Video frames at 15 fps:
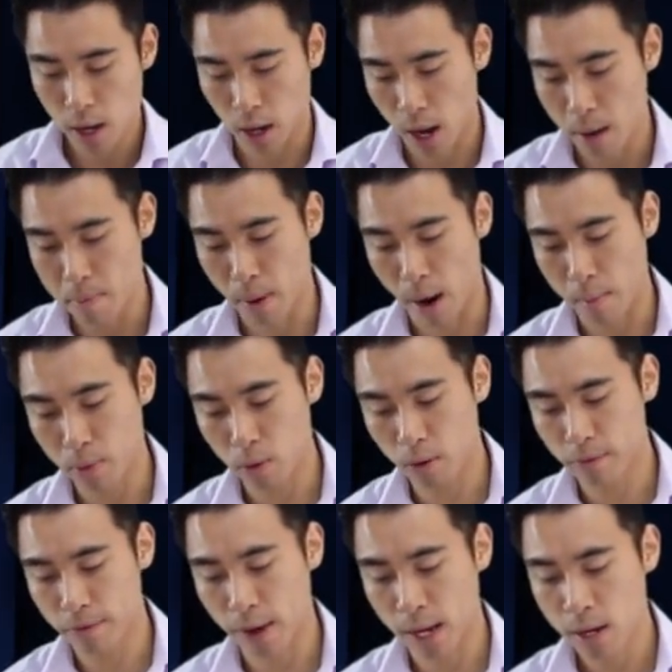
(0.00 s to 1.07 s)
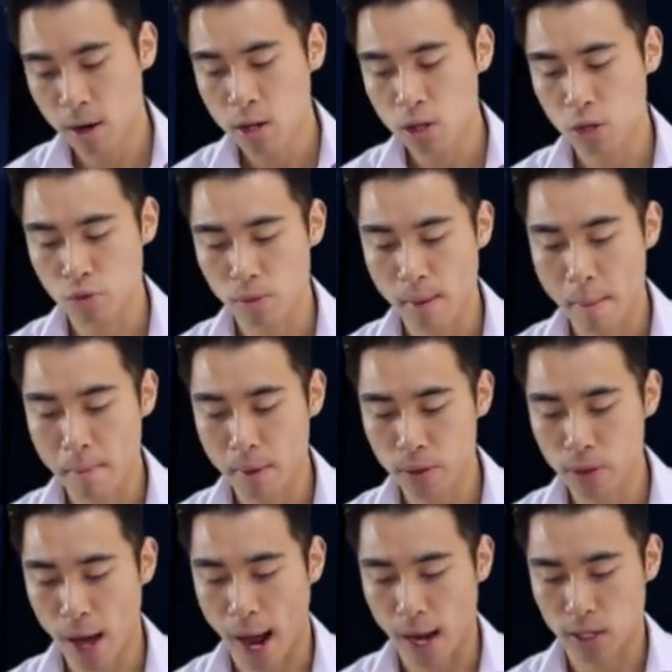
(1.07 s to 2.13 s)
Okay? But important thing, just
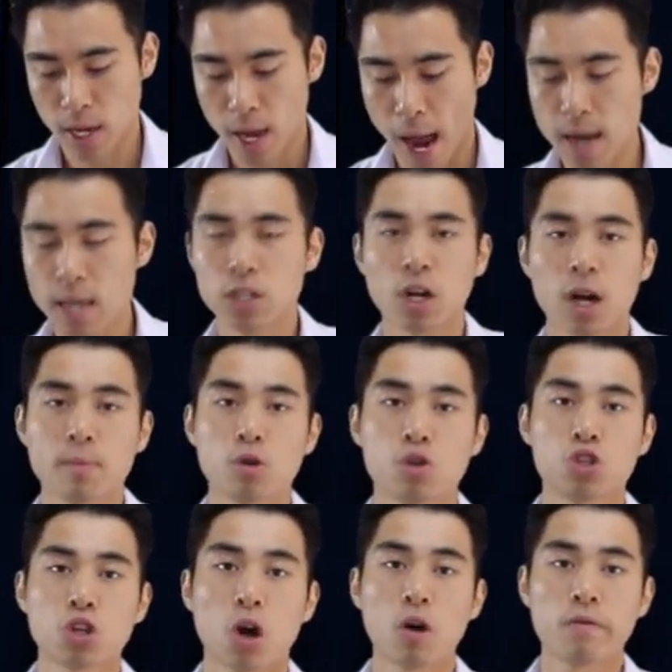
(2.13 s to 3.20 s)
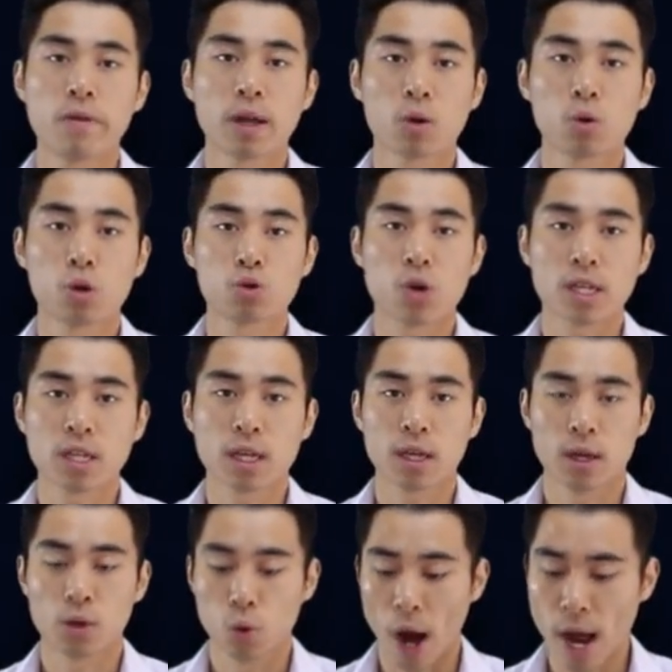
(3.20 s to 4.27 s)
remember that anytime you're solving a
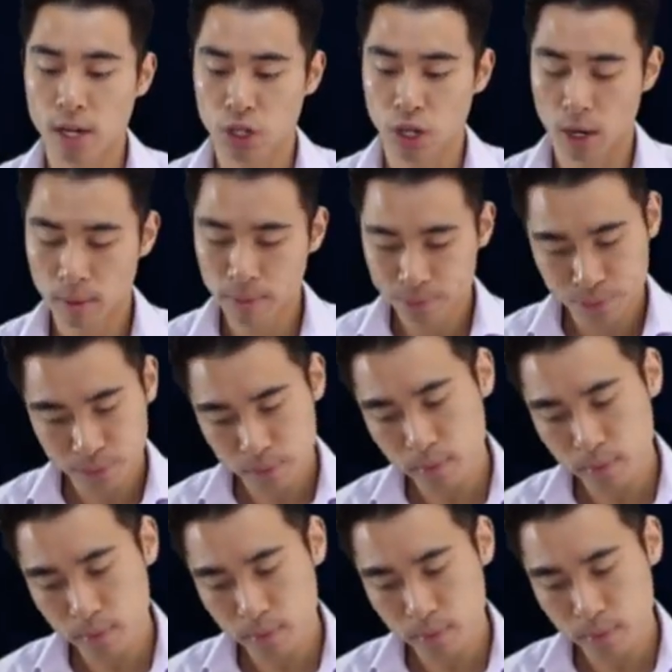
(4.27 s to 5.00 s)
quadratic equation,